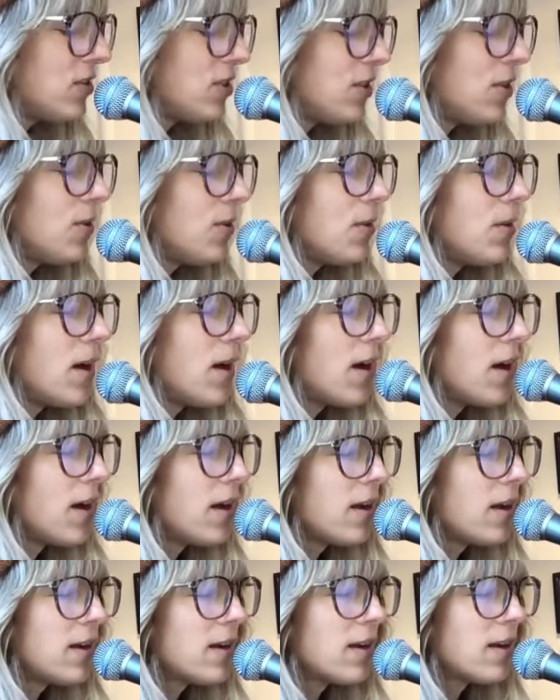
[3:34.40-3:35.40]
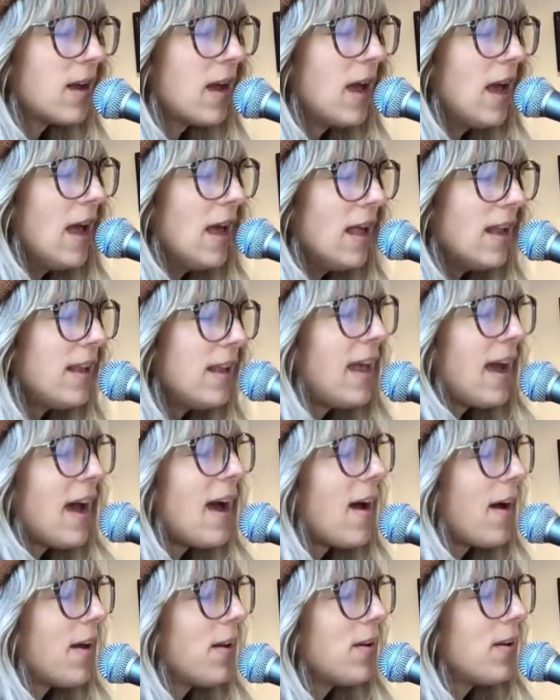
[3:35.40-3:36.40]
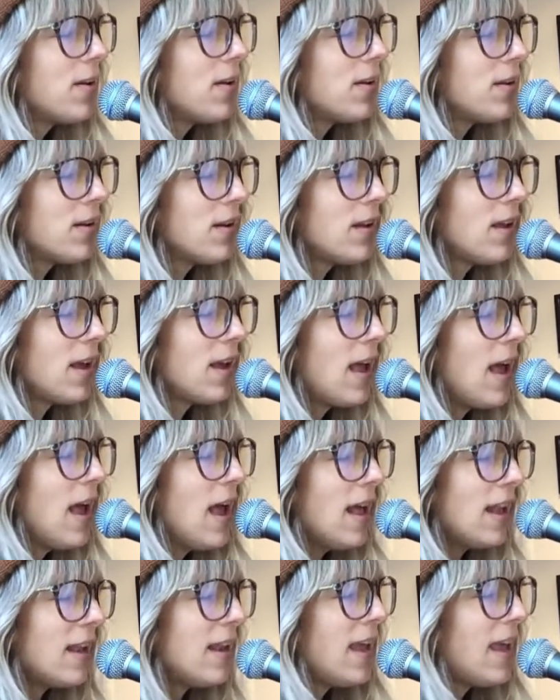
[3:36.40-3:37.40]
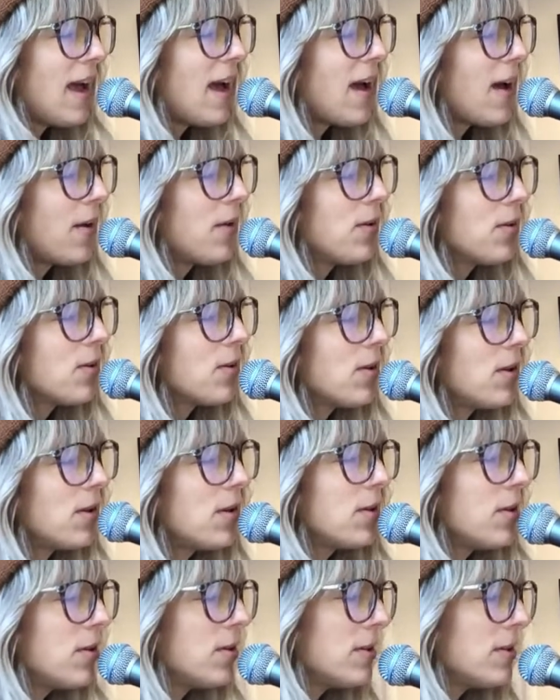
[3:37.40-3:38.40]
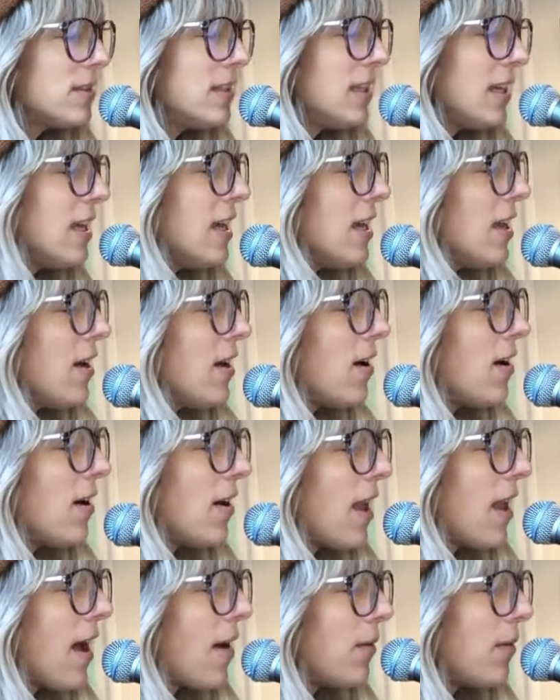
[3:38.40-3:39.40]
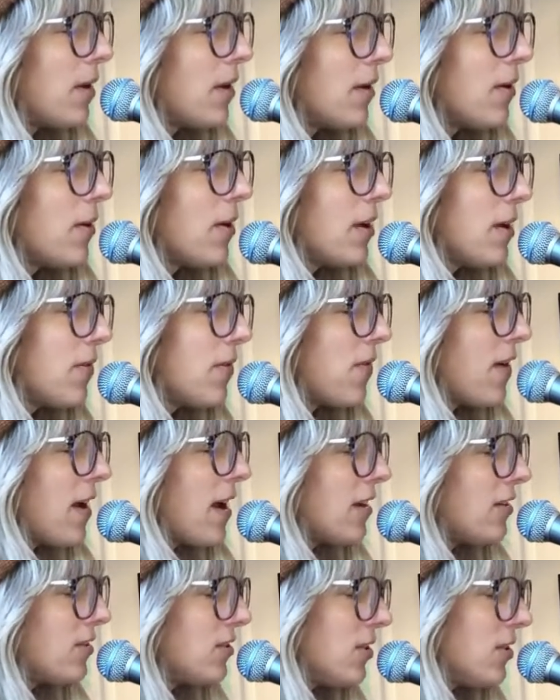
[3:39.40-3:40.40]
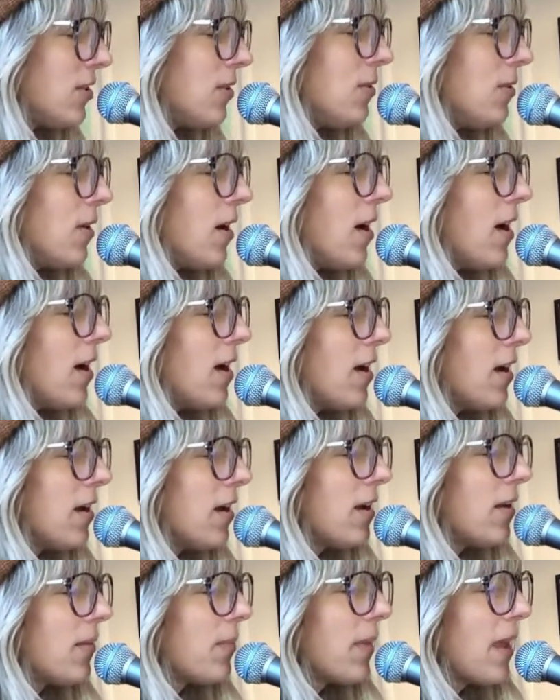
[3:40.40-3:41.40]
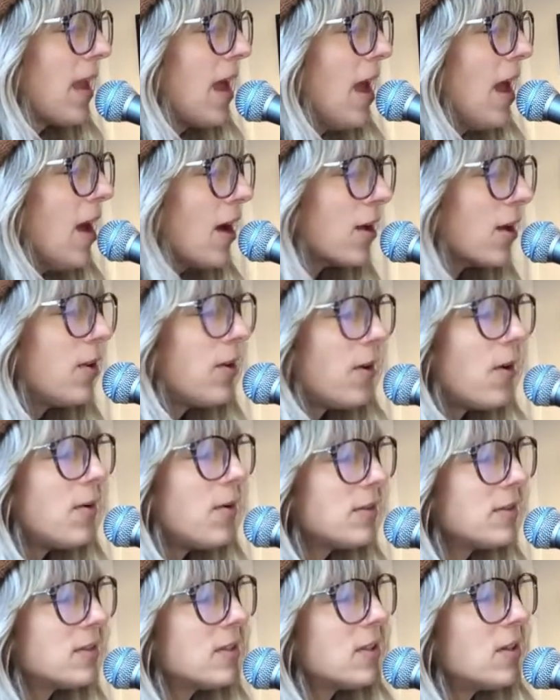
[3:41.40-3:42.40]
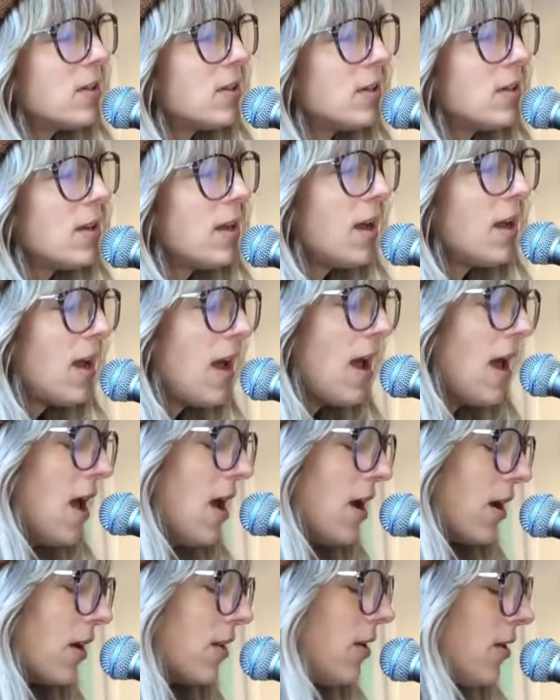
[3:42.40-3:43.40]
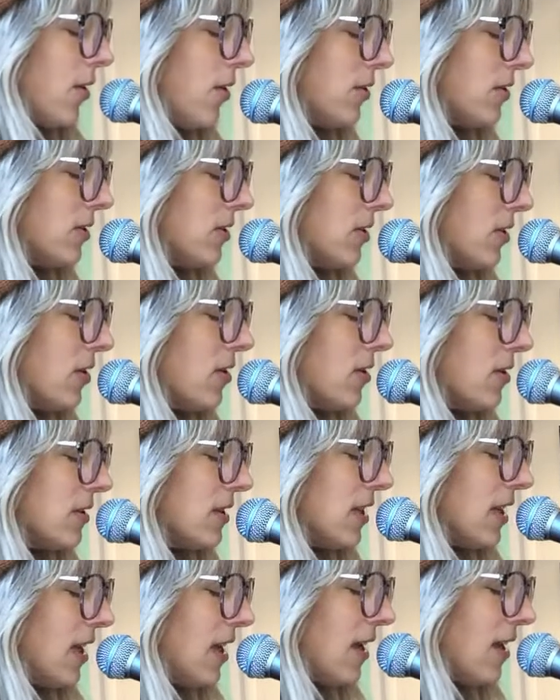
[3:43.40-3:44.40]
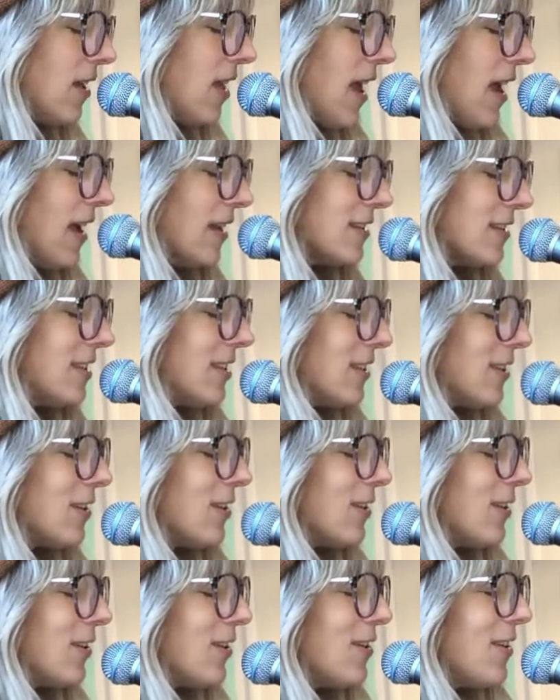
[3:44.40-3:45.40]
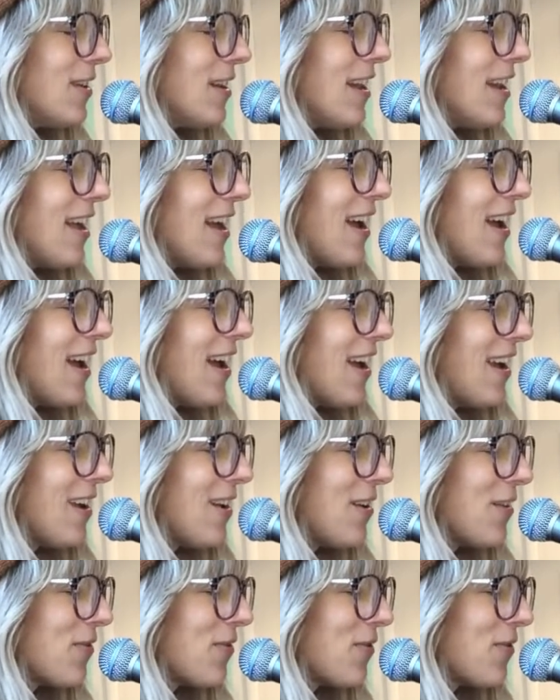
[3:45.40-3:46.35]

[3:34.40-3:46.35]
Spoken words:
you are louder, louder, lose it all, I will only find you are closer, closer, death to life,